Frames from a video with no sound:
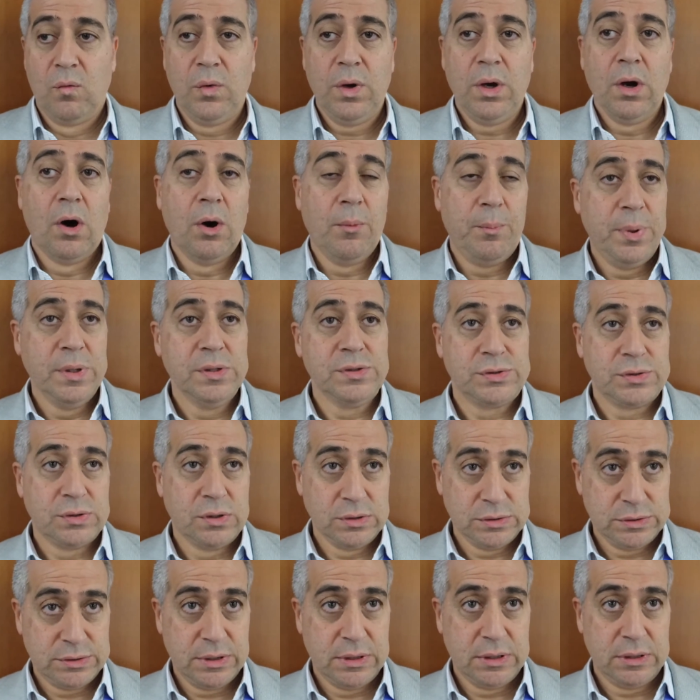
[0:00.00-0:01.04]
We open
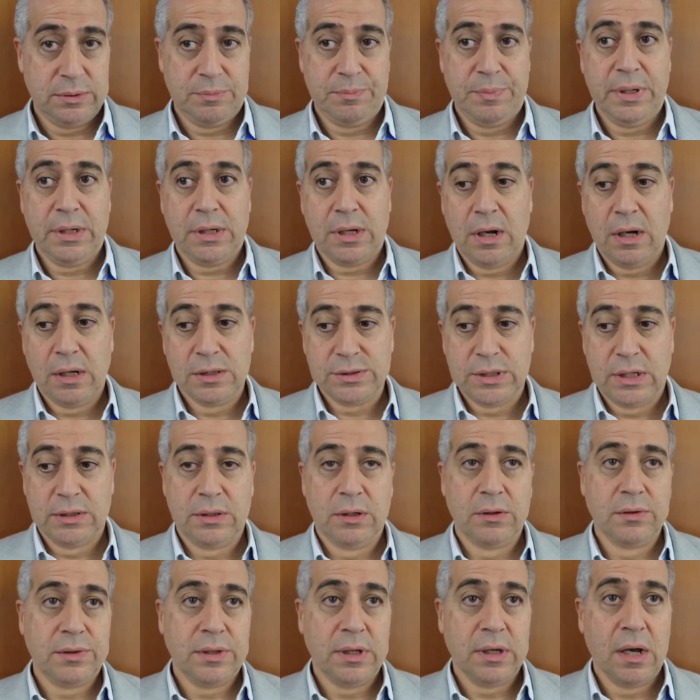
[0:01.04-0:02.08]
sourced it because I
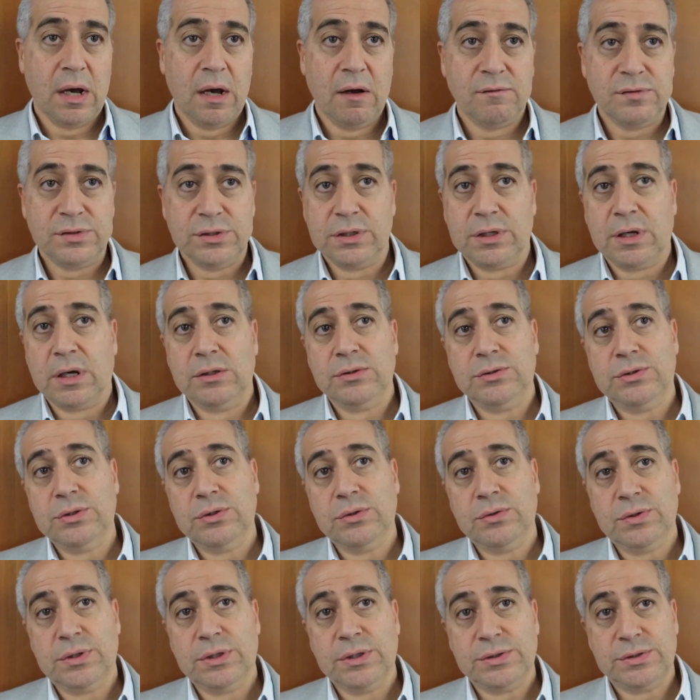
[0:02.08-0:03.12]
don't think Haivision can
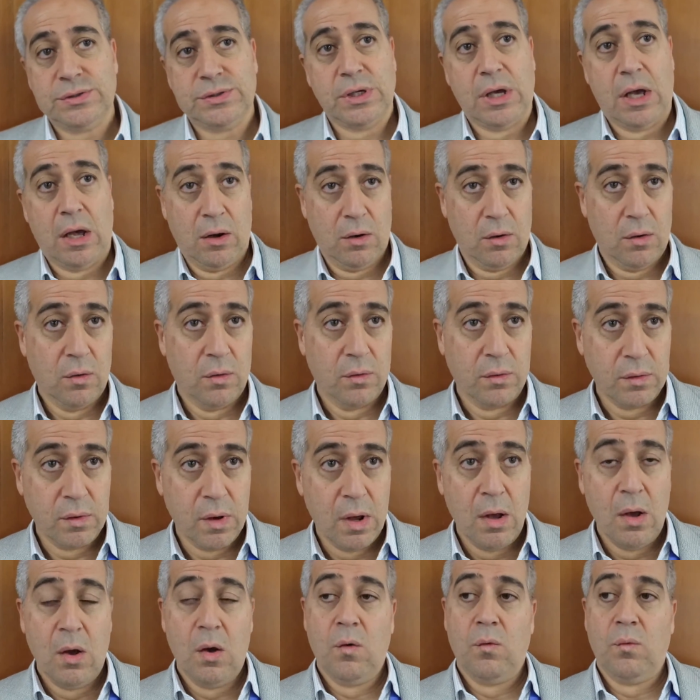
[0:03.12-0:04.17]
do this alone.
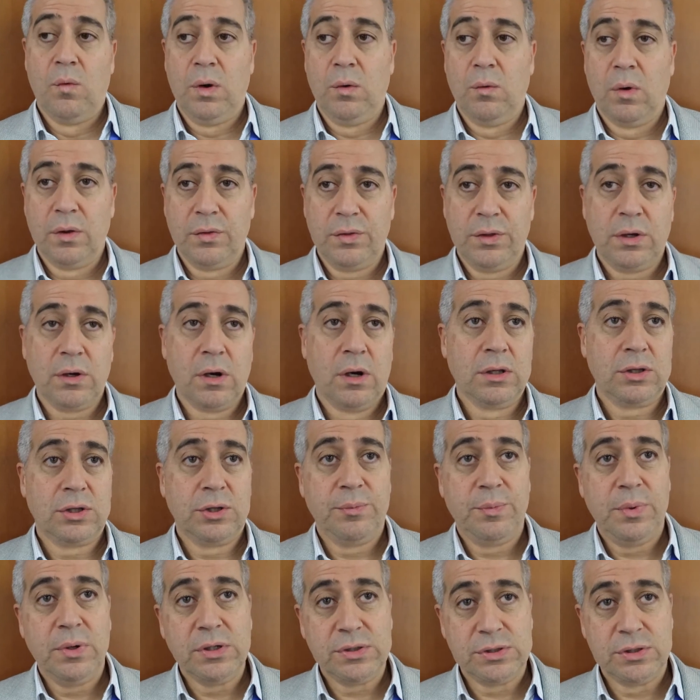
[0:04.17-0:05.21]
We want the
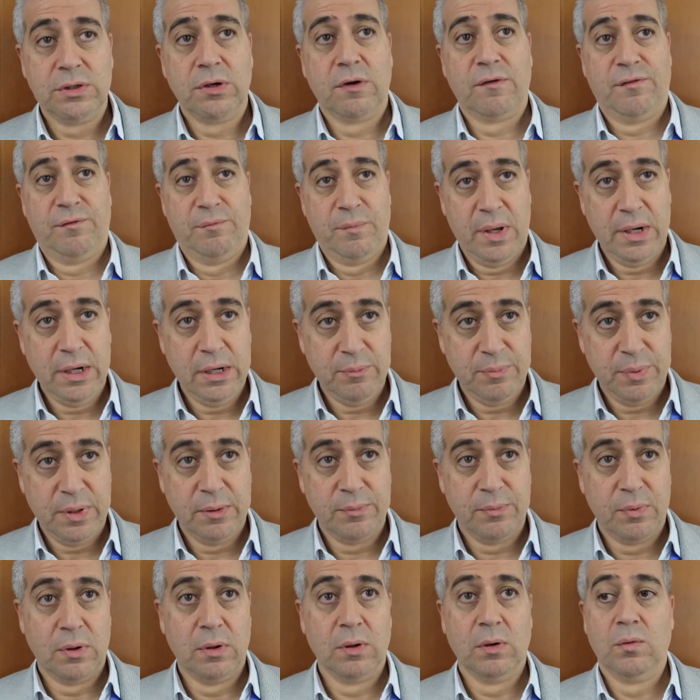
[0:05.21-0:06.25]
contribution of many
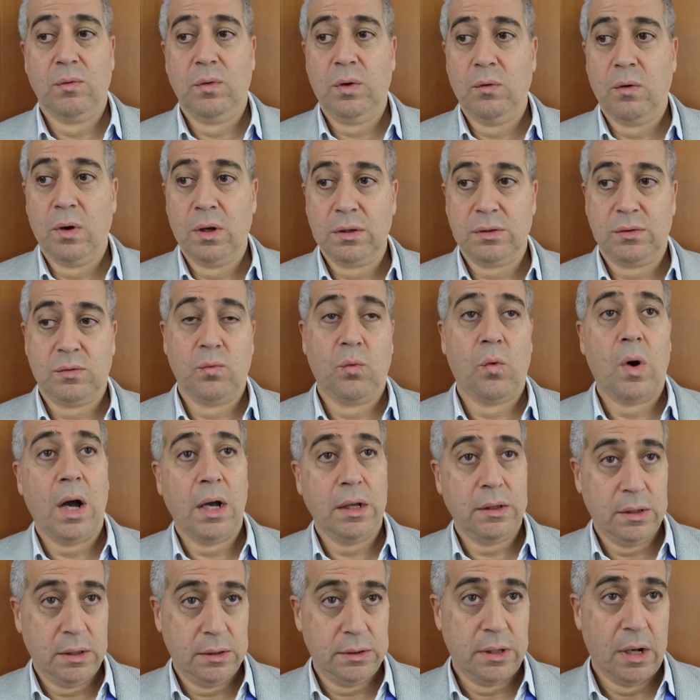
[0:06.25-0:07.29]
people, we want
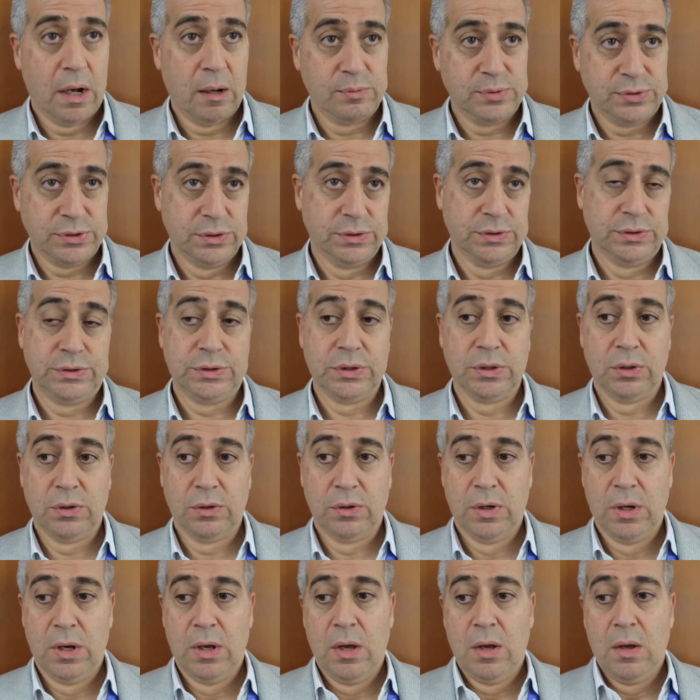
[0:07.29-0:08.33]
wide adoption. So
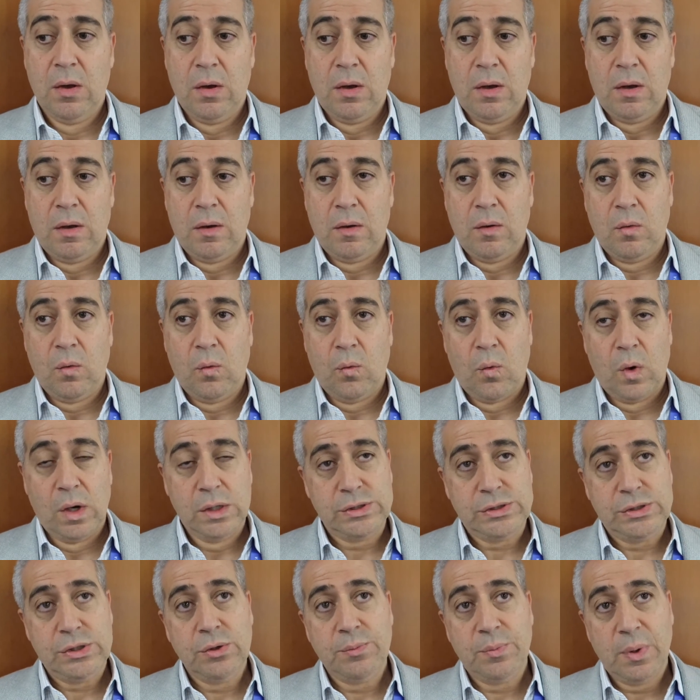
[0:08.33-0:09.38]

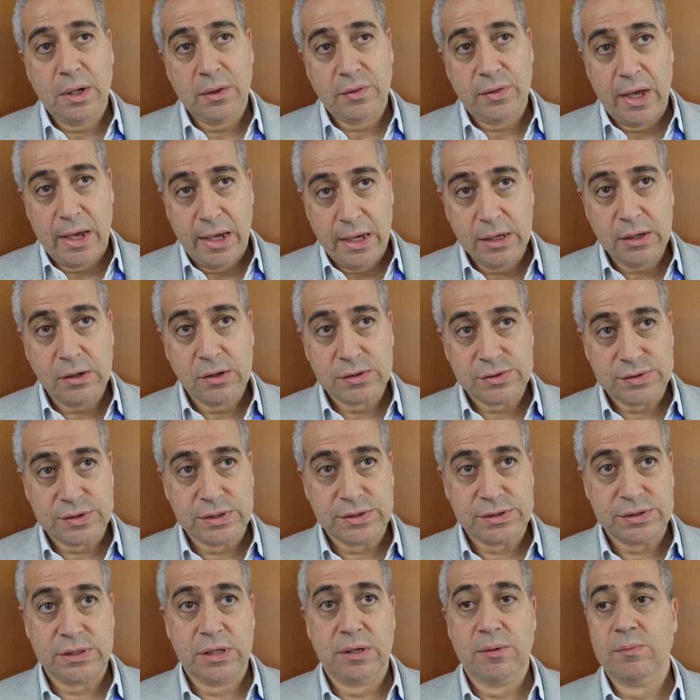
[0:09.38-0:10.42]
once you build the
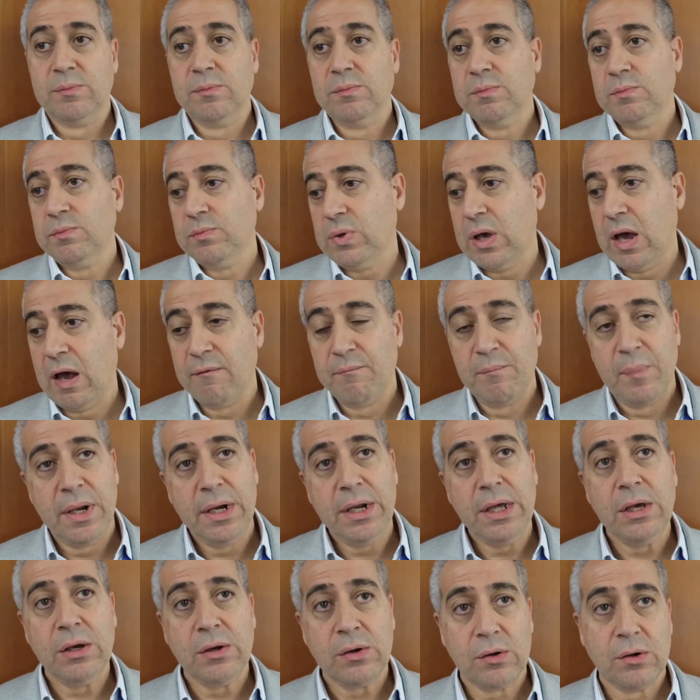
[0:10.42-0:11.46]
ecosystem, you have
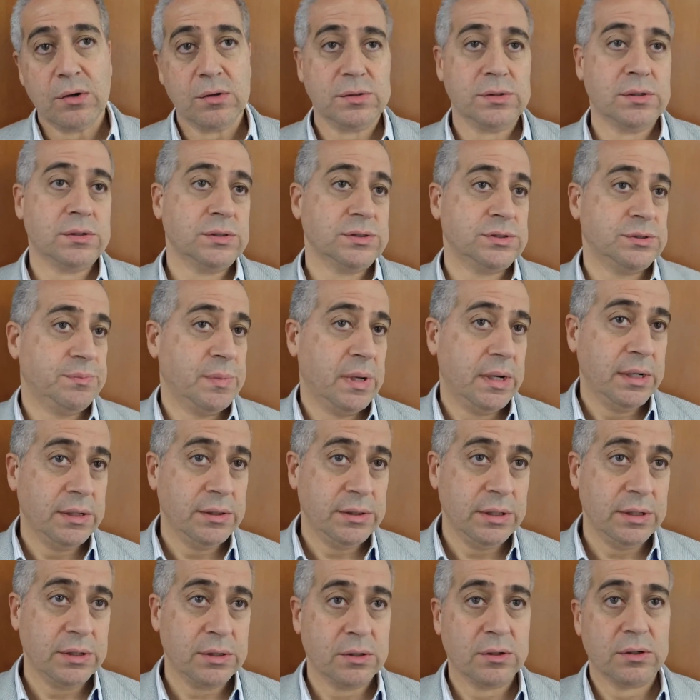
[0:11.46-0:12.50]
many encoders, many
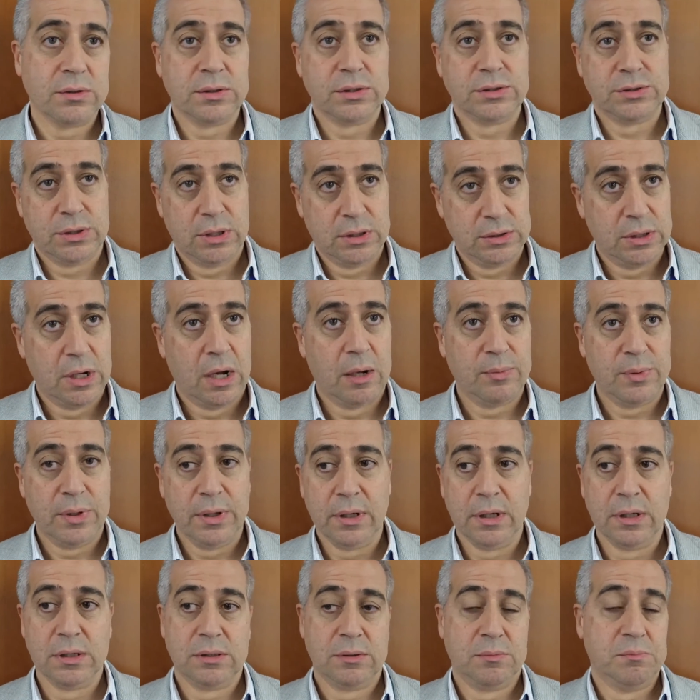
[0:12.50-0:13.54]
decoders
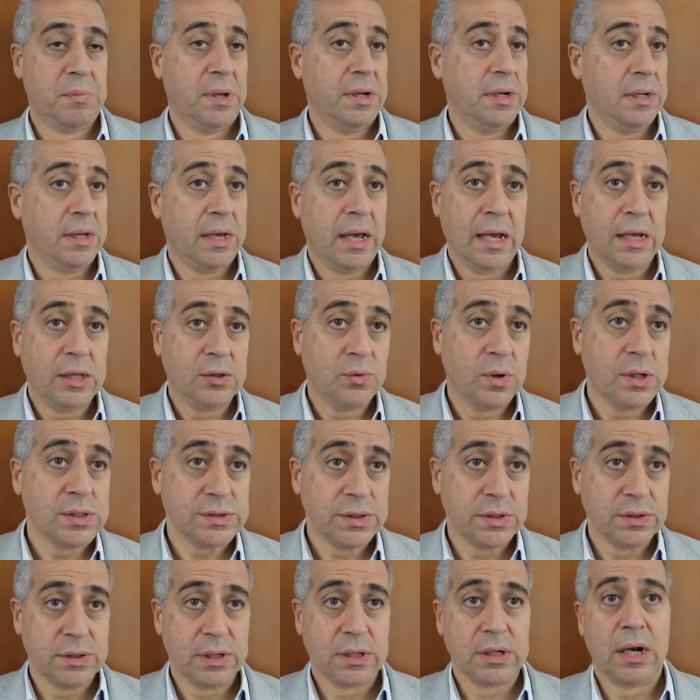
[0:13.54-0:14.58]
adopting it, many gateways
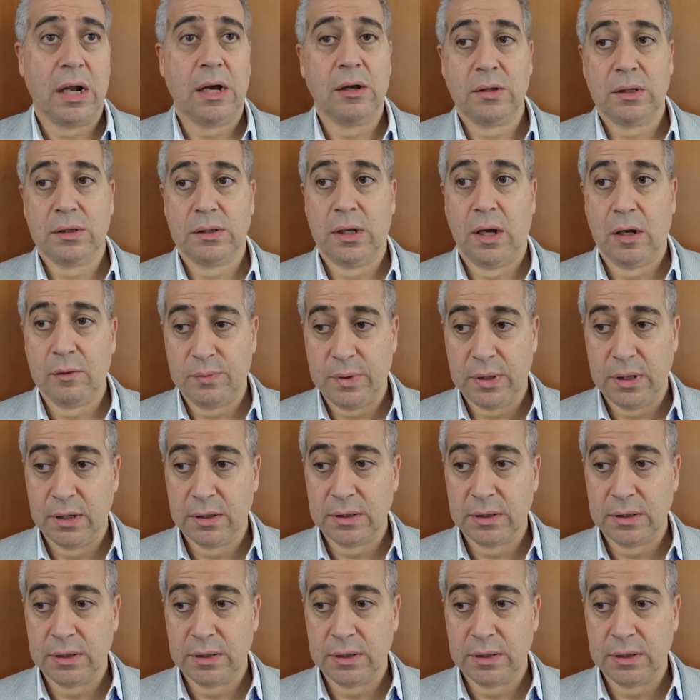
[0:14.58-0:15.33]
in the cloud adopting